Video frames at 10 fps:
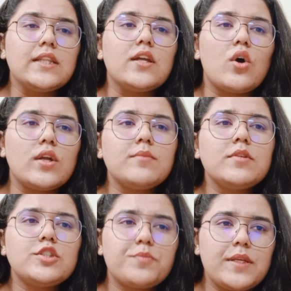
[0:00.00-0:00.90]
The
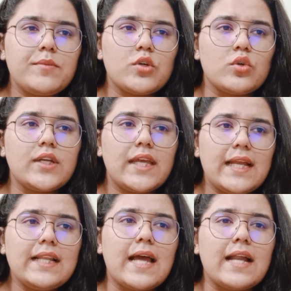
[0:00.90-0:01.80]
Honorable Supreme Court
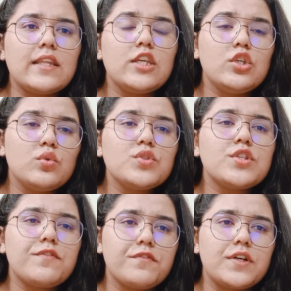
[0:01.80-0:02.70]
held that the use
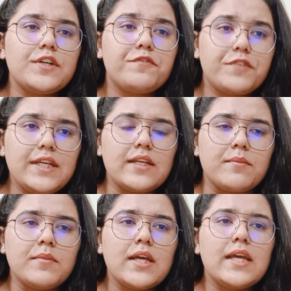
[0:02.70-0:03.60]
of word freedom